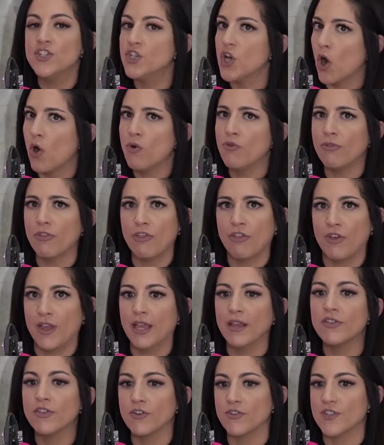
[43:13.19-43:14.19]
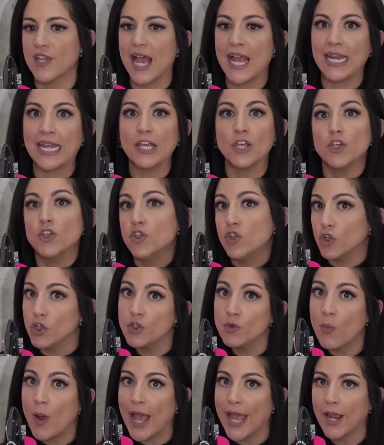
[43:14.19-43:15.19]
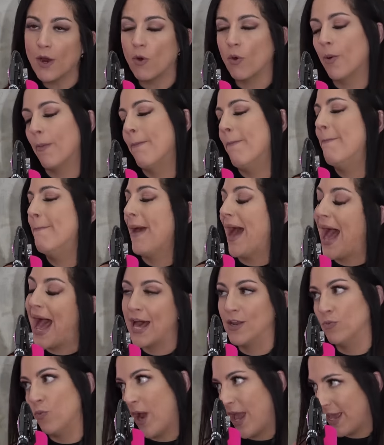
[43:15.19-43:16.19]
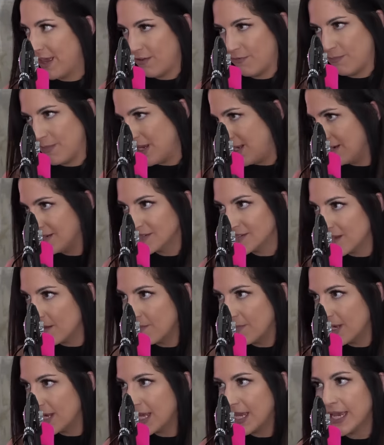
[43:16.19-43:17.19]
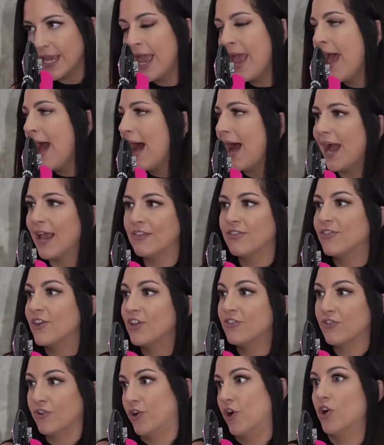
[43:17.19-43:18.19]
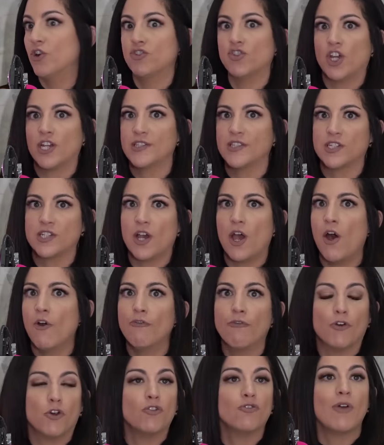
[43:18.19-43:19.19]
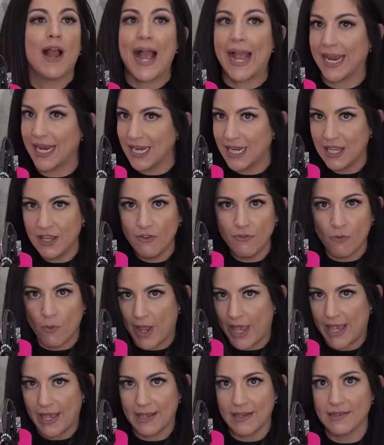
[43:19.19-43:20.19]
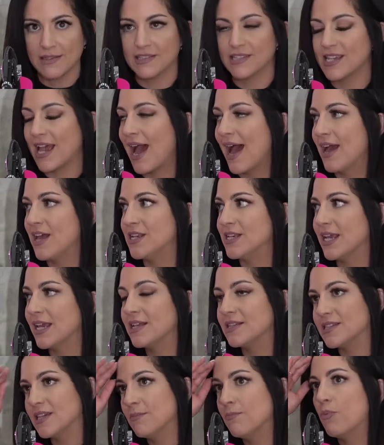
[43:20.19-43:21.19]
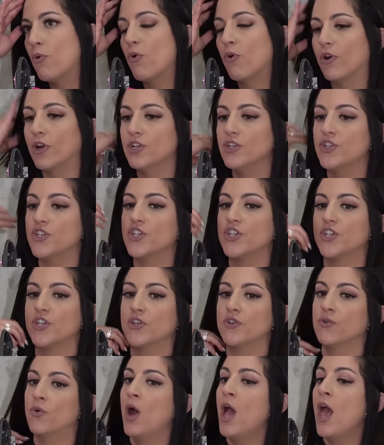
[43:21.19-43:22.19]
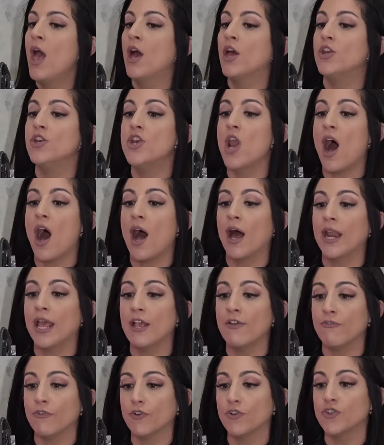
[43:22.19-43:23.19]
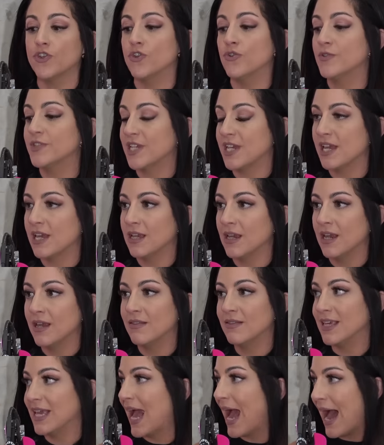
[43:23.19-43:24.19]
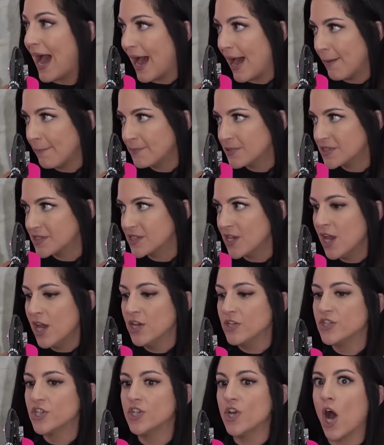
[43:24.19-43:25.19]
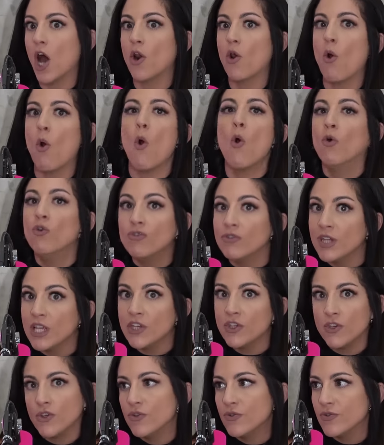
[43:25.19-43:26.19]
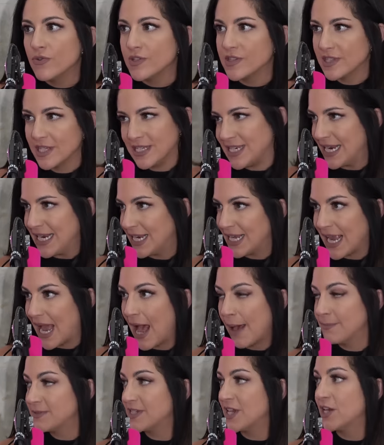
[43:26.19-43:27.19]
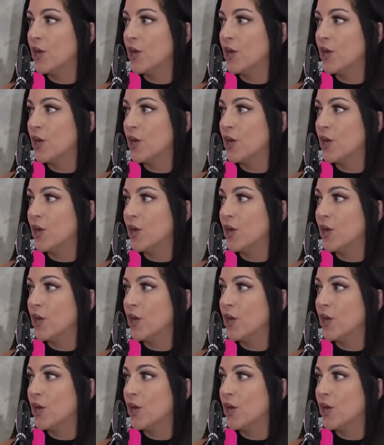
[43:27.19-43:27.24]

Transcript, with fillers: don't think there's any good way or bad way of meeting somebody. I think there are just a variety of ways. And it's important to not, if you're using the apps, to not only use the dating apps